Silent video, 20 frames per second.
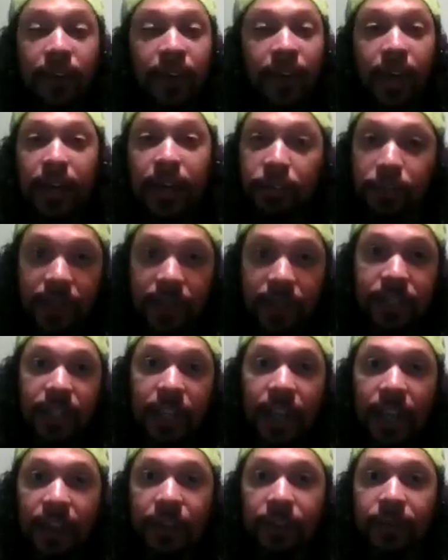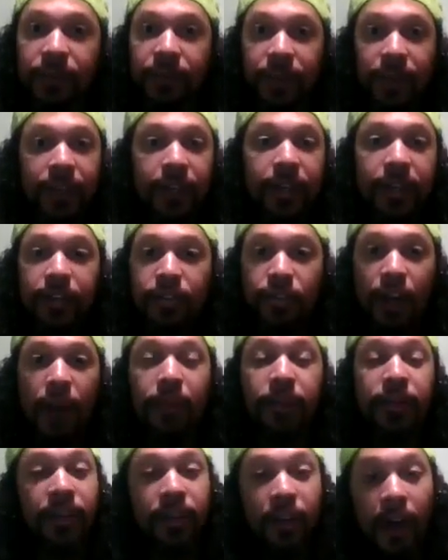and I appreciate
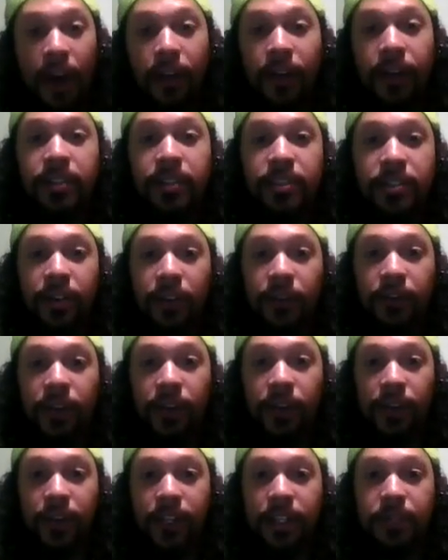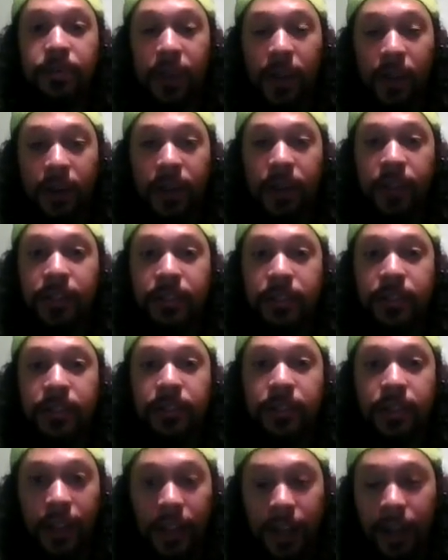dropping the knowledge of your
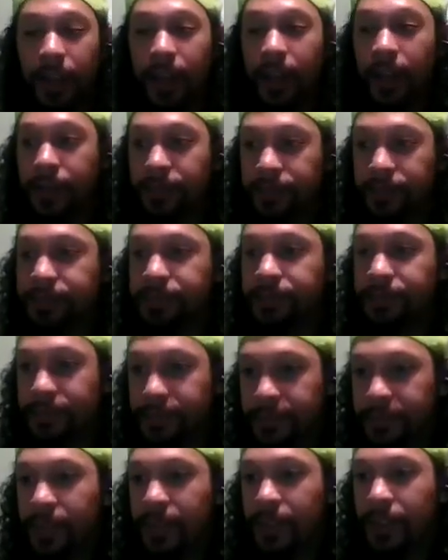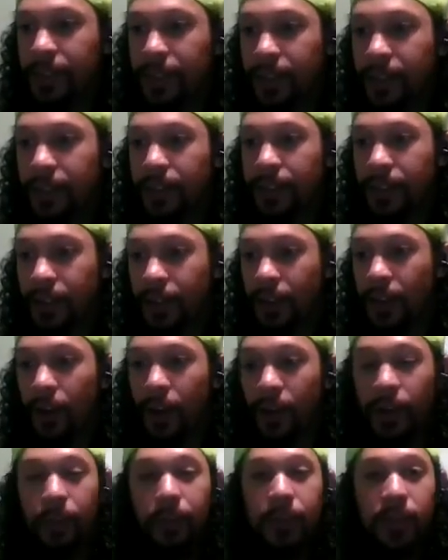experience and,
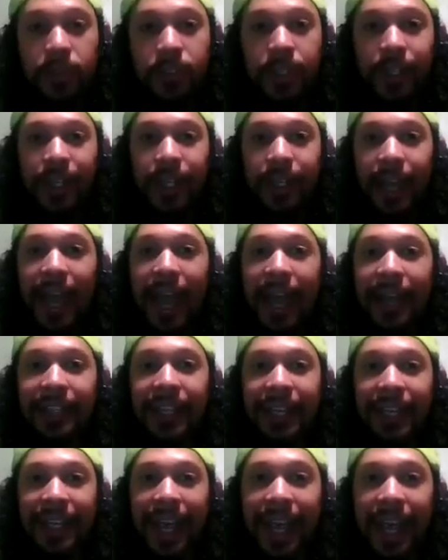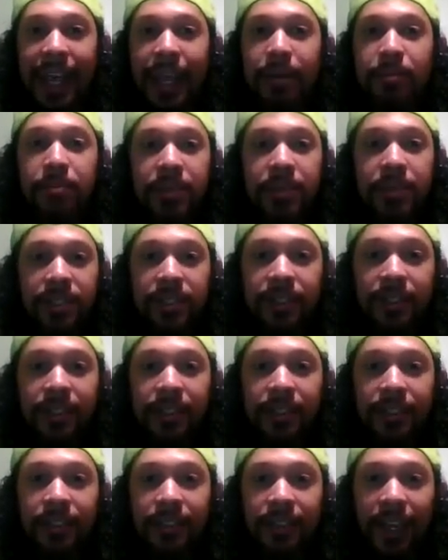on the music and acting games,
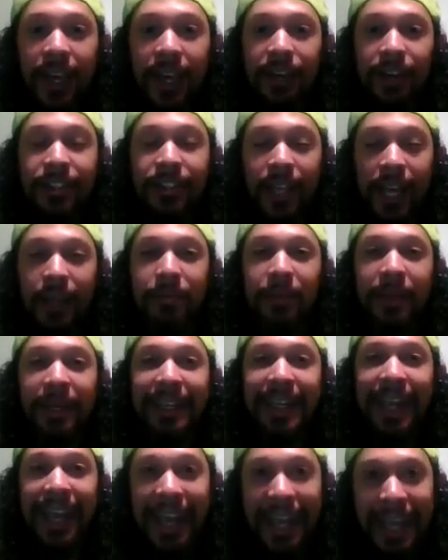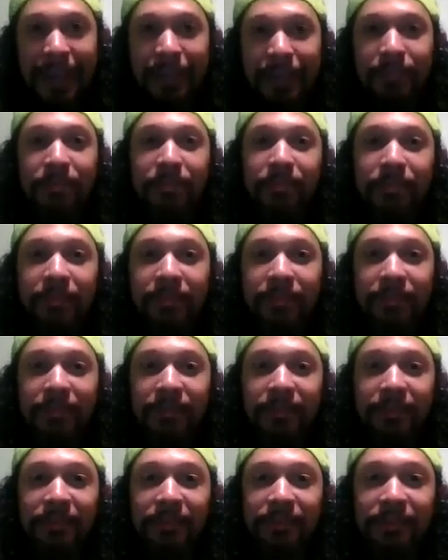the entertainment game.
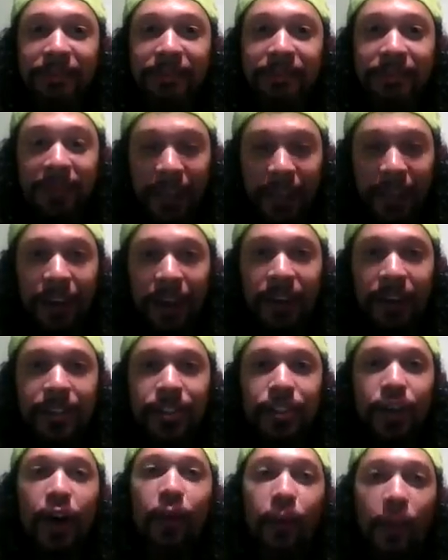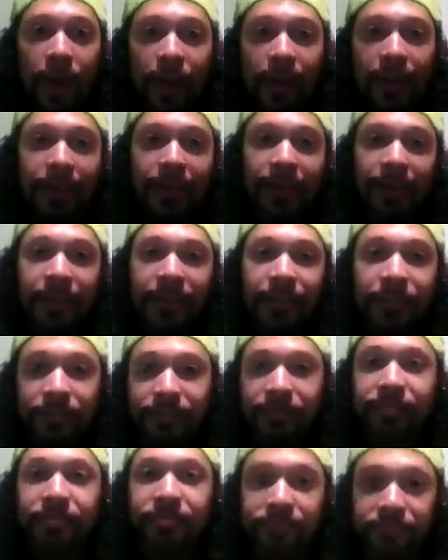It's all one
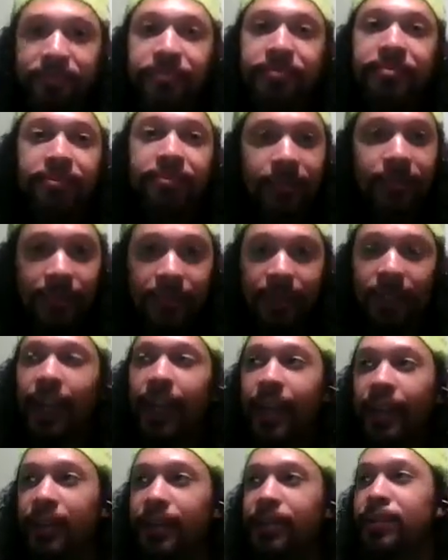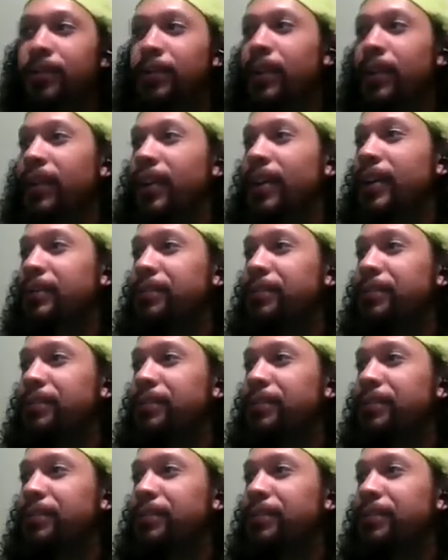thing, really.